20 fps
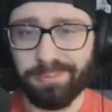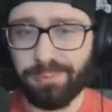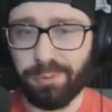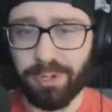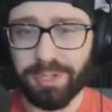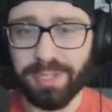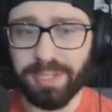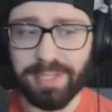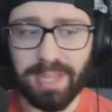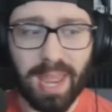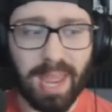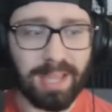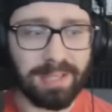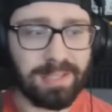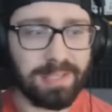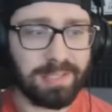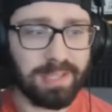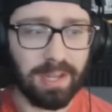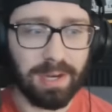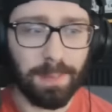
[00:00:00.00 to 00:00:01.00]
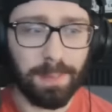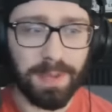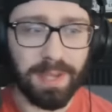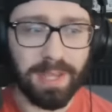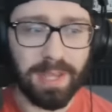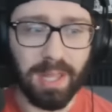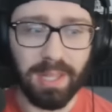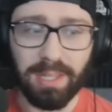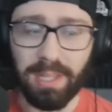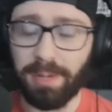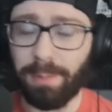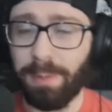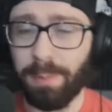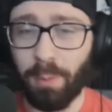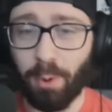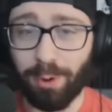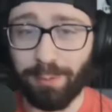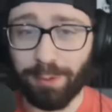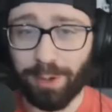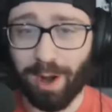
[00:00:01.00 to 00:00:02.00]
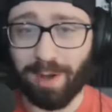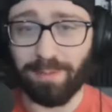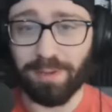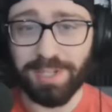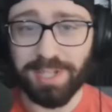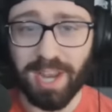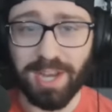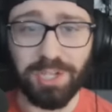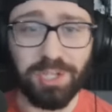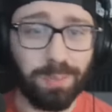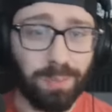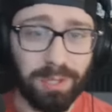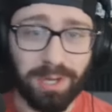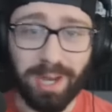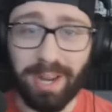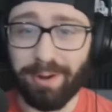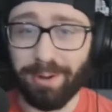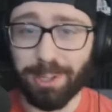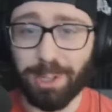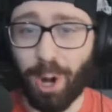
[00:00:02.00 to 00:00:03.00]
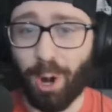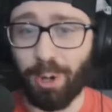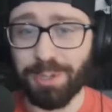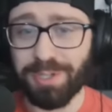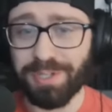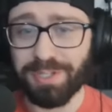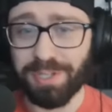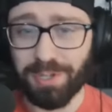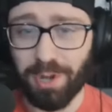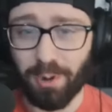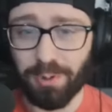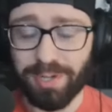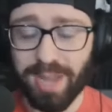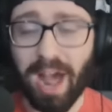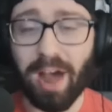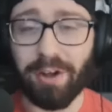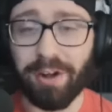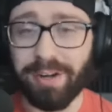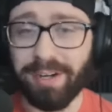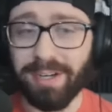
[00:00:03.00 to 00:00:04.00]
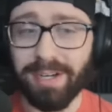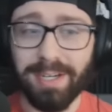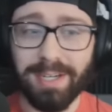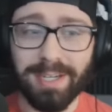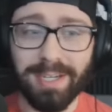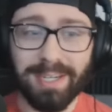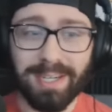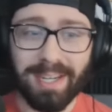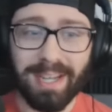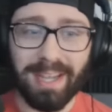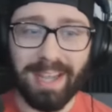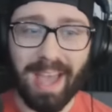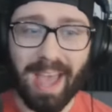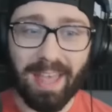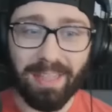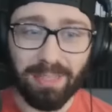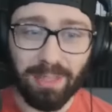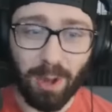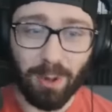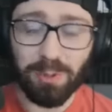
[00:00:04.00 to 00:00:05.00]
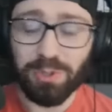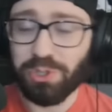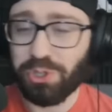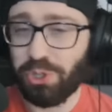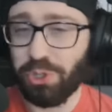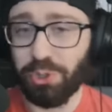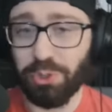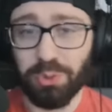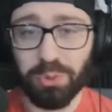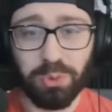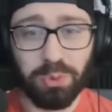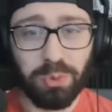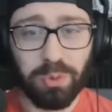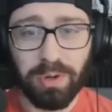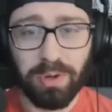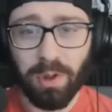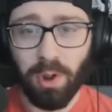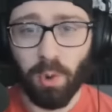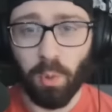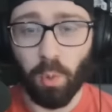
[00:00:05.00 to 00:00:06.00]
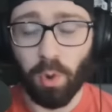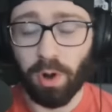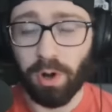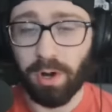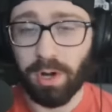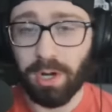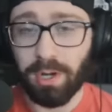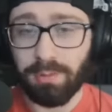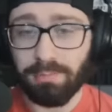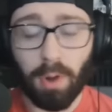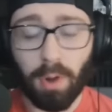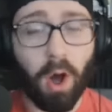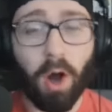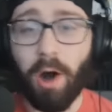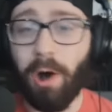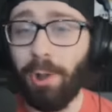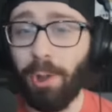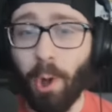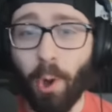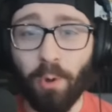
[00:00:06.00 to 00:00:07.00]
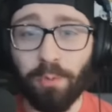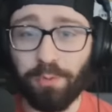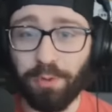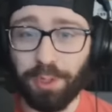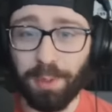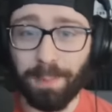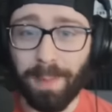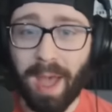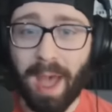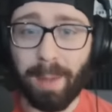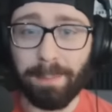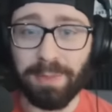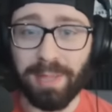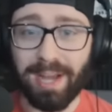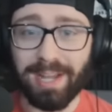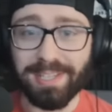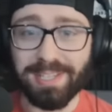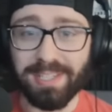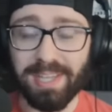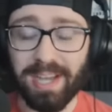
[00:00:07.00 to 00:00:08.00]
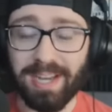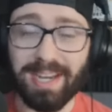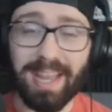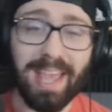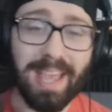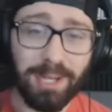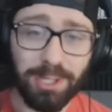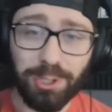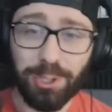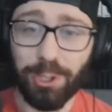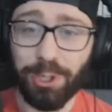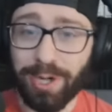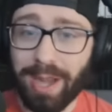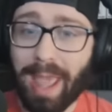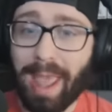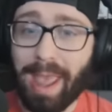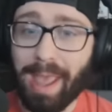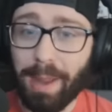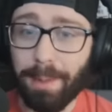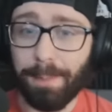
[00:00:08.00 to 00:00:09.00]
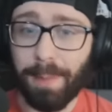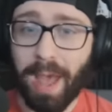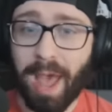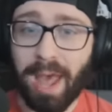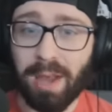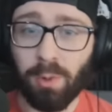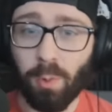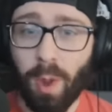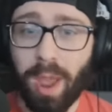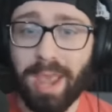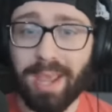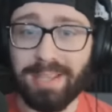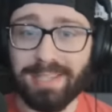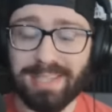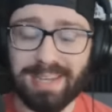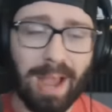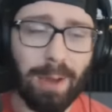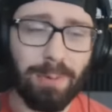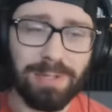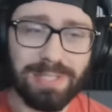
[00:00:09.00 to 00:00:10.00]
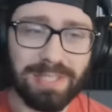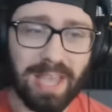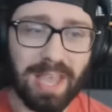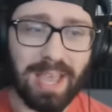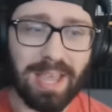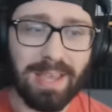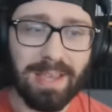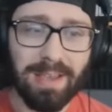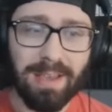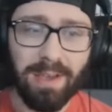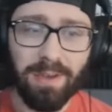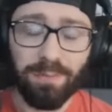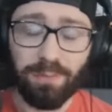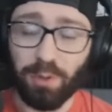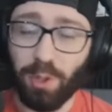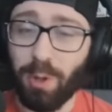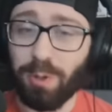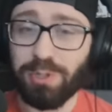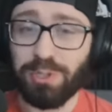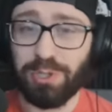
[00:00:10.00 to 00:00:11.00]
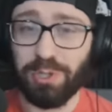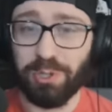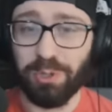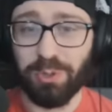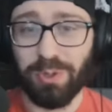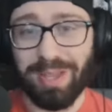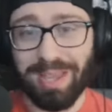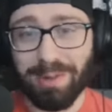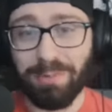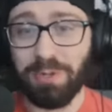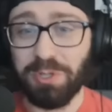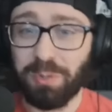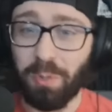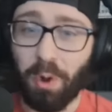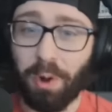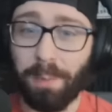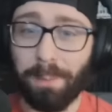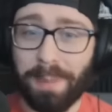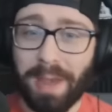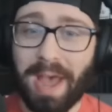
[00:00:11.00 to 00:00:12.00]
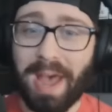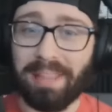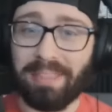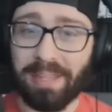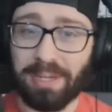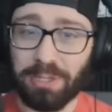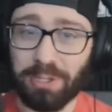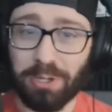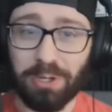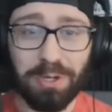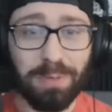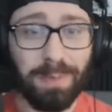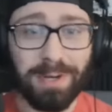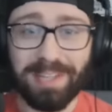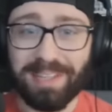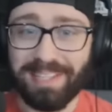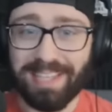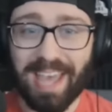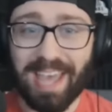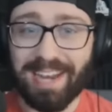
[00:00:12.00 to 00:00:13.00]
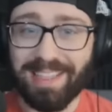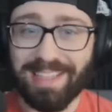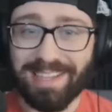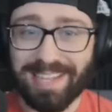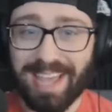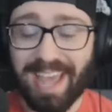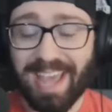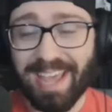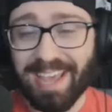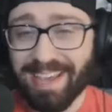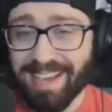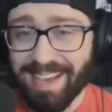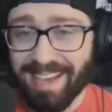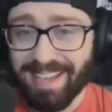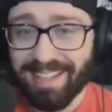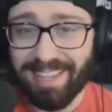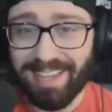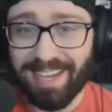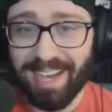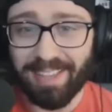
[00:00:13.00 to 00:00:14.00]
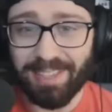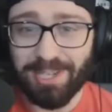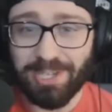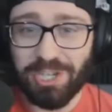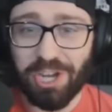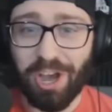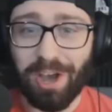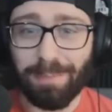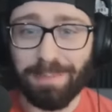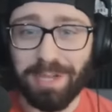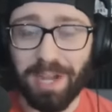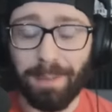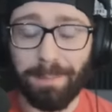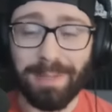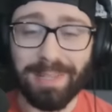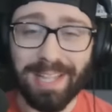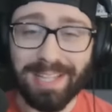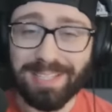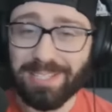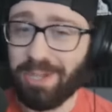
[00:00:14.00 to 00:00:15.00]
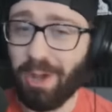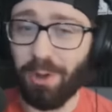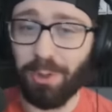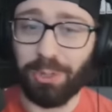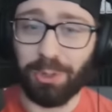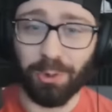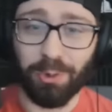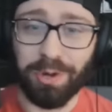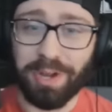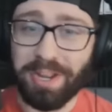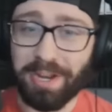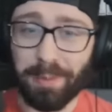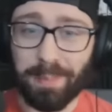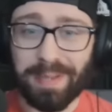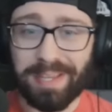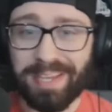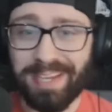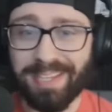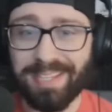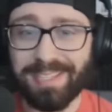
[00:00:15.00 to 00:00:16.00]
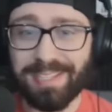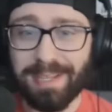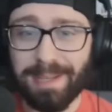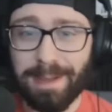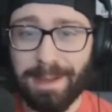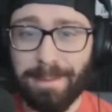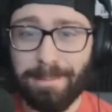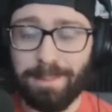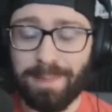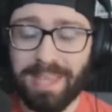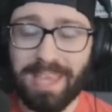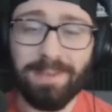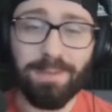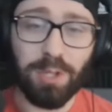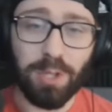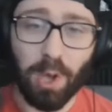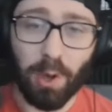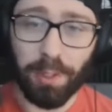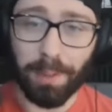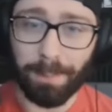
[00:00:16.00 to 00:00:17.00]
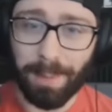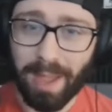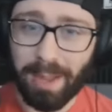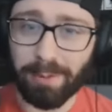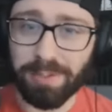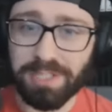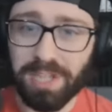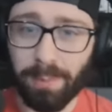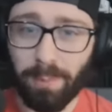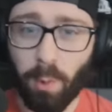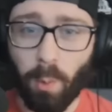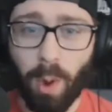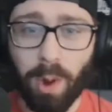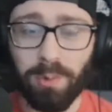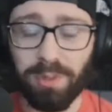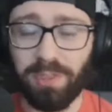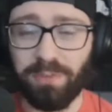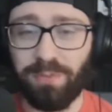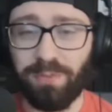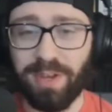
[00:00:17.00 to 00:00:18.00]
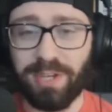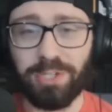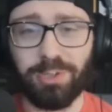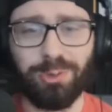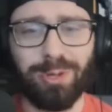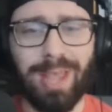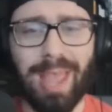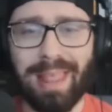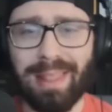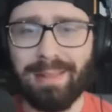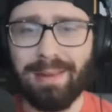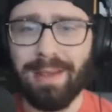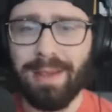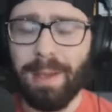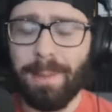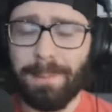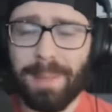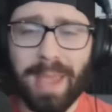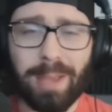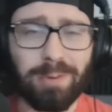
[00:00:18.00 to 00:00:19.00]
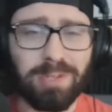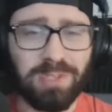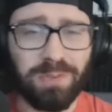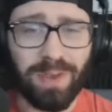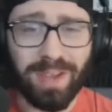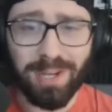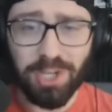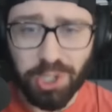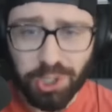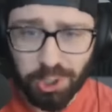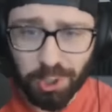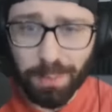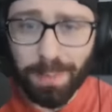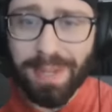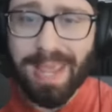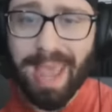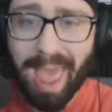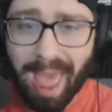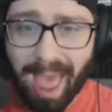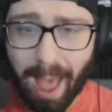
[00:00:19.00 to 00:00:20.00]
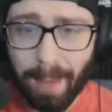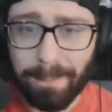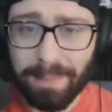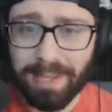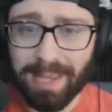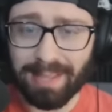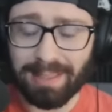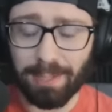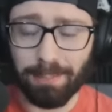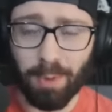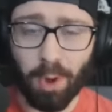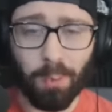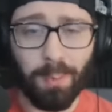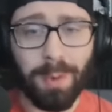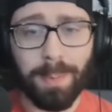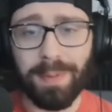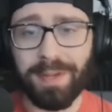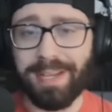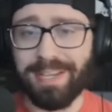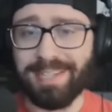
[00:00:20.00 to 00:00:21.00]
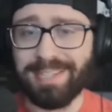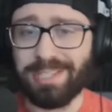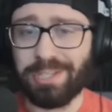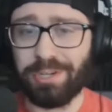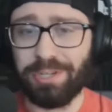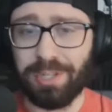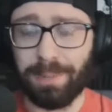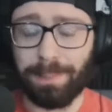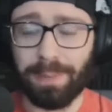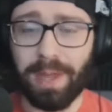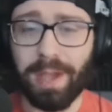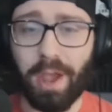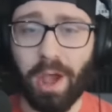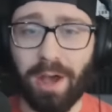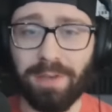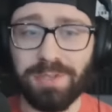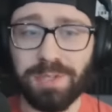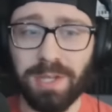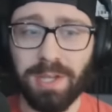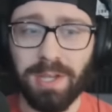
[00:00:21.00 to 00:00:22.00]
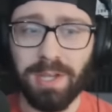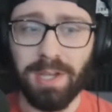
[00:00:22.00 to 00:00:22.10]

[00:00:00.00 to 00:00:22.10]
Chris Letang's is going to be a little bit more of a conversation, but Erik Karlsson's a no-doubter. And those two were all over the map last night in good and bad ways. And I would say for those two, it was more bad than good. But at the end of the day, they got the job done. But let's go through it here, because even though the Penguins come away with the victory and Penguins fans should be happy at the moment because they're in the playoffs,